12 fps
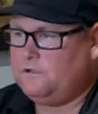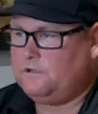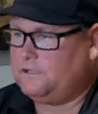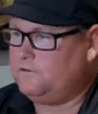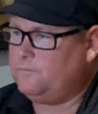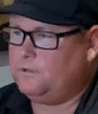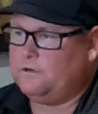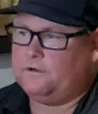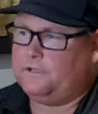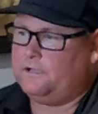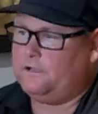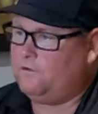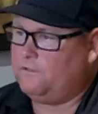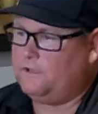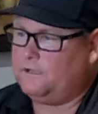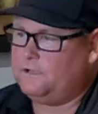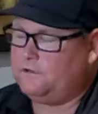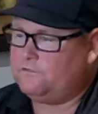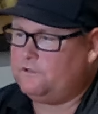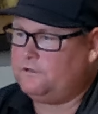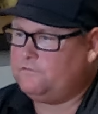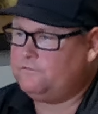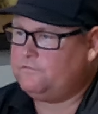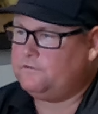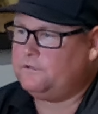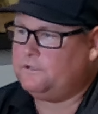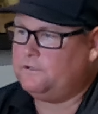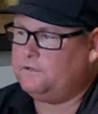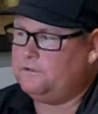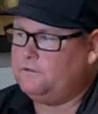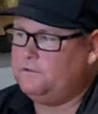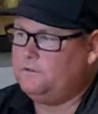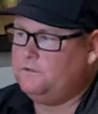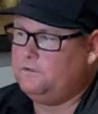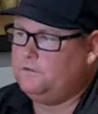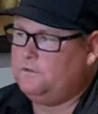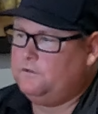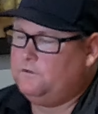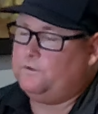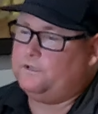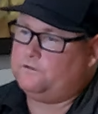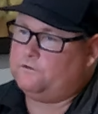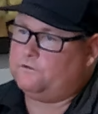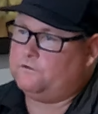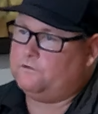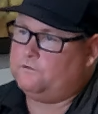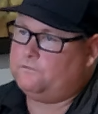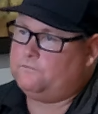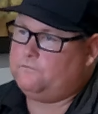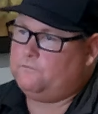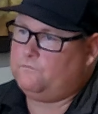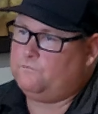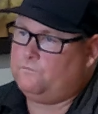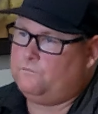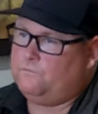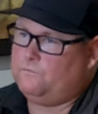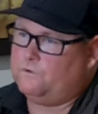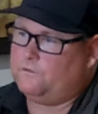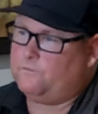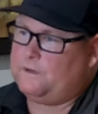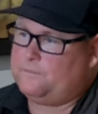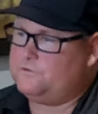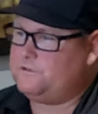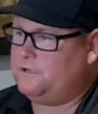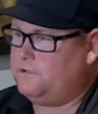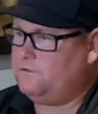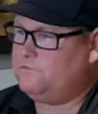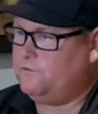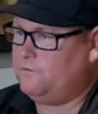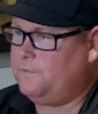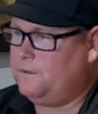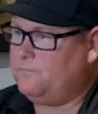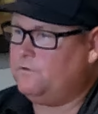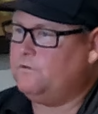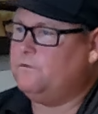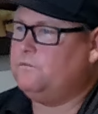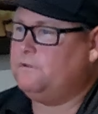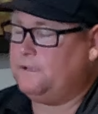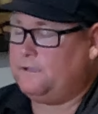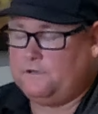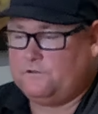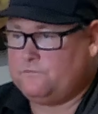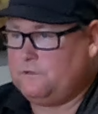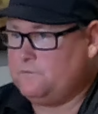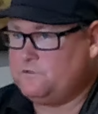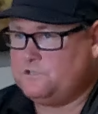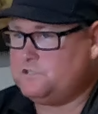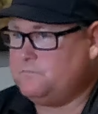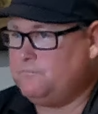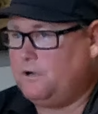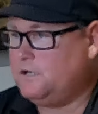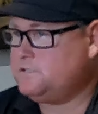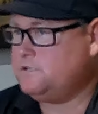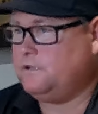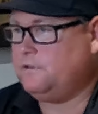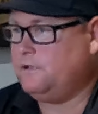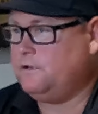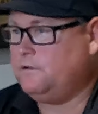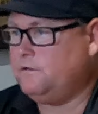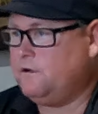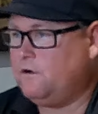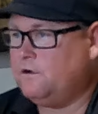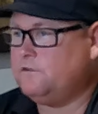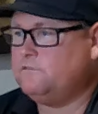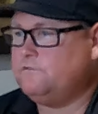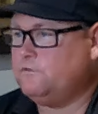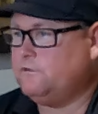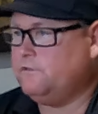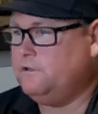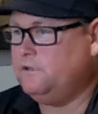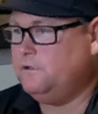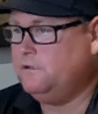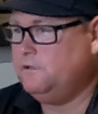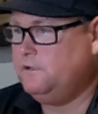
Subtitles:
collective bargaining, all that kind of stuff. And then we, in turn, we're the representatives for the member. Like, I was just in Boston at the end of August for the